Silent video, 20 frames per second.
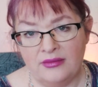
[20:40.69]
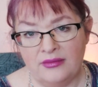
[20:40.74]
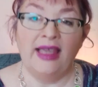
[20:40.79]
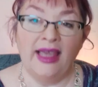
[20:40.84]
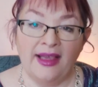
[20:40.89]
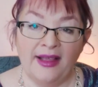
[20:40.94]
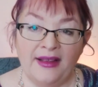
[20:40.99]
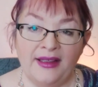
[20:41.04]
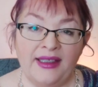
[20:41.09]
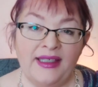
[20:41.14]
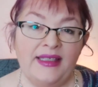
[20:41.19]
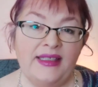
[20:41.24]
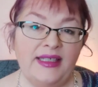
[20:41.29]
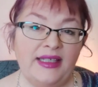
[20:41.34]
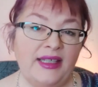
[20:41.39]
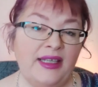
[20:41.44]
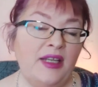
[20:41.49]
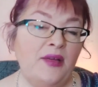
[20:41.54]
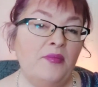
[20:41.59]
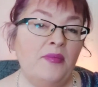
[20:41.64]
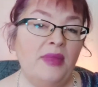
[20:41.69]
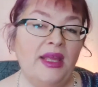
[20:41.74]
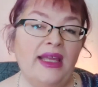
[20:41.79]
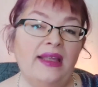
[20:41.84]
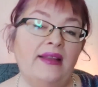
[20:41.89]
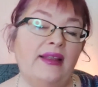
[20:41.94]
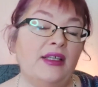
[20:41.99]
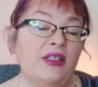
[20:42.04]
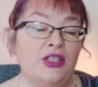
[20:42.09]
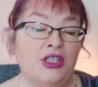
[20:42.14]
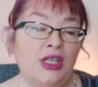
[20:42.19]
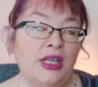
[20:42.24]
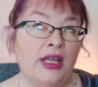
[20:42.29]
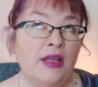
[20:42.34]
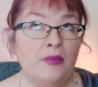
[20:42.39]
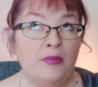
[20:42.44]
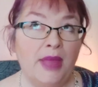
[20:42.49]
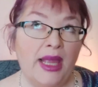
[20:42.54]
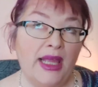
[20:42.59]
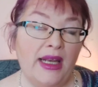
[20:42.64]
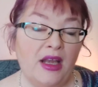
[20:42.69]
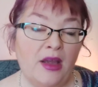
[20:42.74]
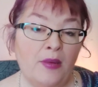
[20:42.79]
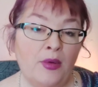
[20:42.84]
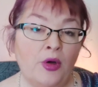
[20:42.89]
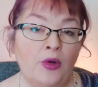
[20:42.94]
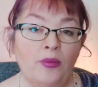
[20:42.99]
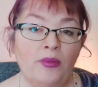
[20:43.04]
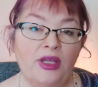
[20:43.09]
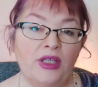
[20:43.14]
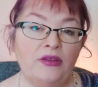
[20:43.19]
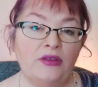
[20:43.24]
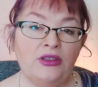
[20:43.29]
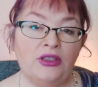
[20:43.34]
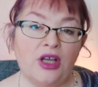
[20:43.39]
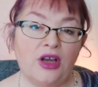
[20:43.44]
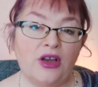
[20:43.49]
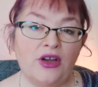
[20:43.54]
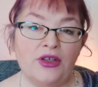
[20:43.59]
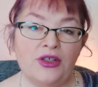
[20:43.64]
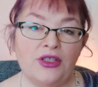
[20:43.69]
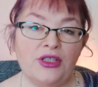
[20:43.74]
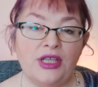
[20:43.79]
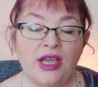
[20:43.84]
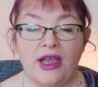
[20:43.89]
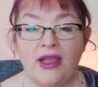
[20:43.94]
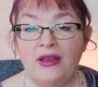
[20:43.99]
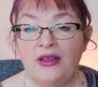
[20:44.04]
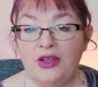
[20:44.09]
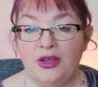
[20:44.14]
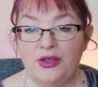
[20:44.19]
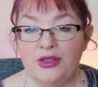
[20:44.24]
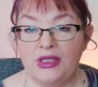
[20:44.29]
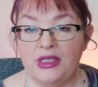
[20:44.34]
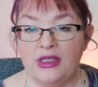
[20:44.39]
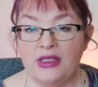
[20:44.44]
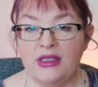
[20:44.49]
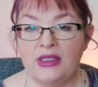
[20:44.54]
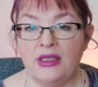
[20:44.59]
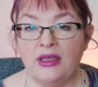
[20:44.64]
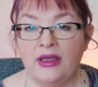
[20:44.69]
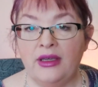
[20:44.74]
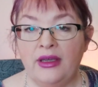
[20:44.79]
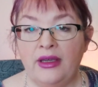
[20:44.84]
Kelly did admit that she had made up her middle daughter's diagnosis,